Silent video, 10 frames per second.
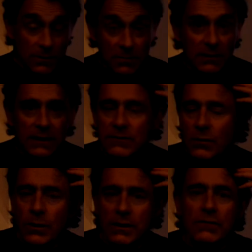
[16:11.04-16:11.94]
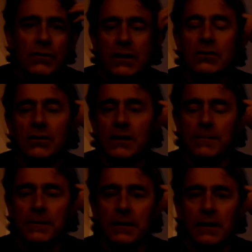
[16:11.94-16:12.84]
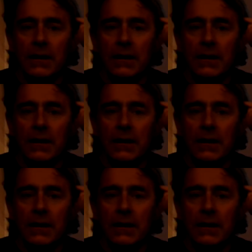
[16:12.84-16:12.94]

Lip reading: we believe, a way of record keeping.